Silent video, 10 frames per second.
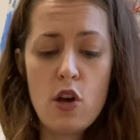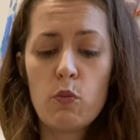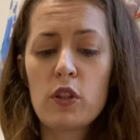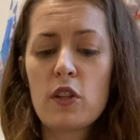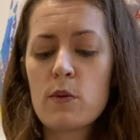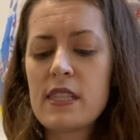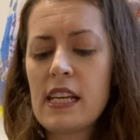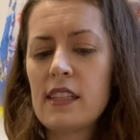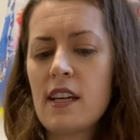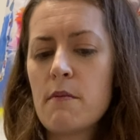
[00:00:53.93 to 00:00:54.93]
we're
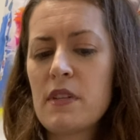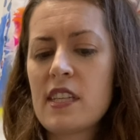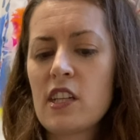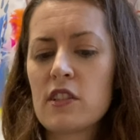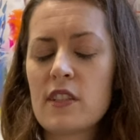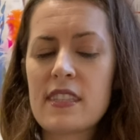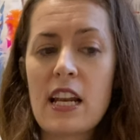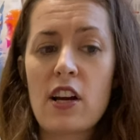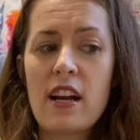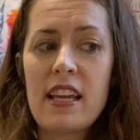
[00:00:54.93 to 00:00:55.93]
using materials that
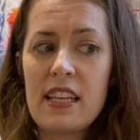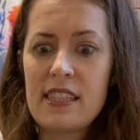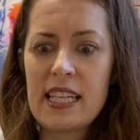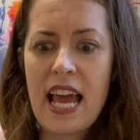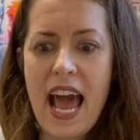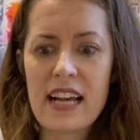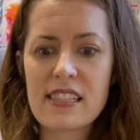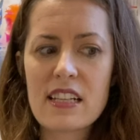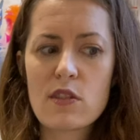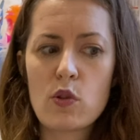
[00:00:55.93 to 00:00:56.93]
are easy to
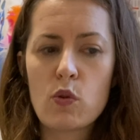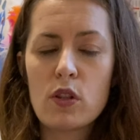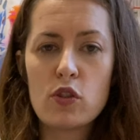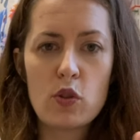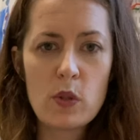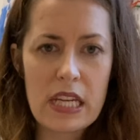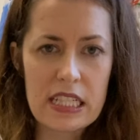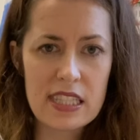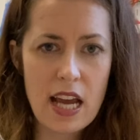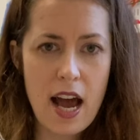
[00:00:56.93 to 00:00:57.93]
access, so you could do
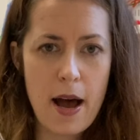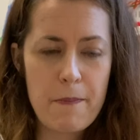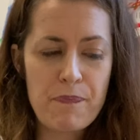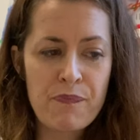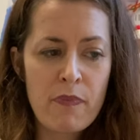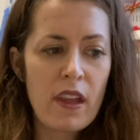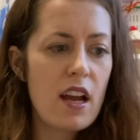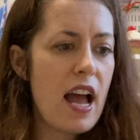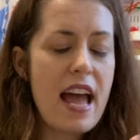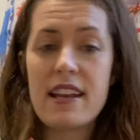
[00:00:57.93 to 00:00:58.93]
this
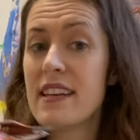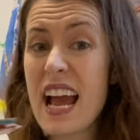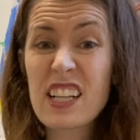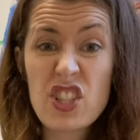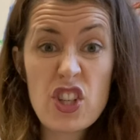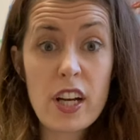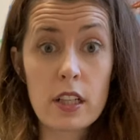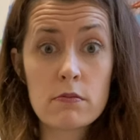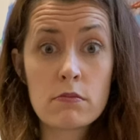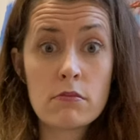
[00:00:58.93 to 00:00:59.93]
next
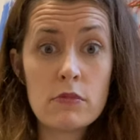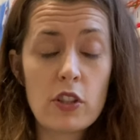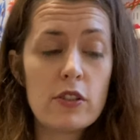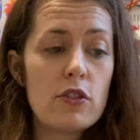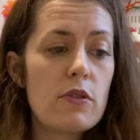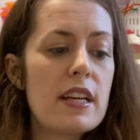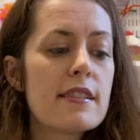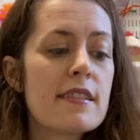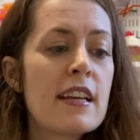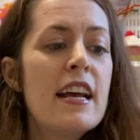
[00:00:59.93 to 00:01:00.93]
year. You could do
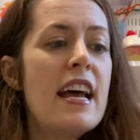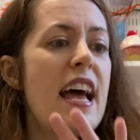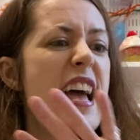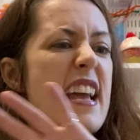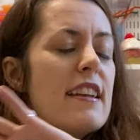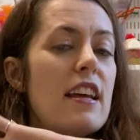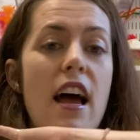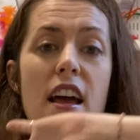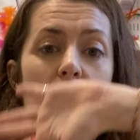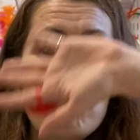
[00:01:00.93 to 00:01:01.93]
this and
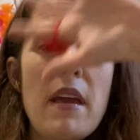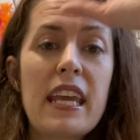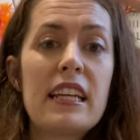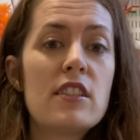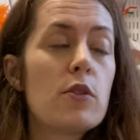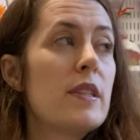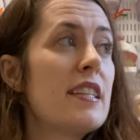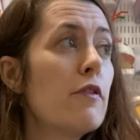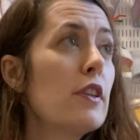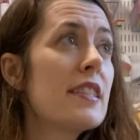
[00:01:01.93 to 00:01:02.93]
make it into a
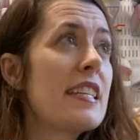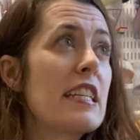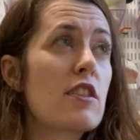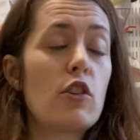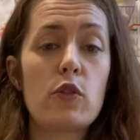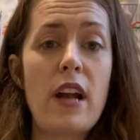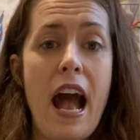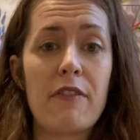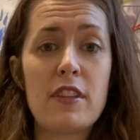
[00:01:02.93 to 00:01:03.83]
different seasonal craft.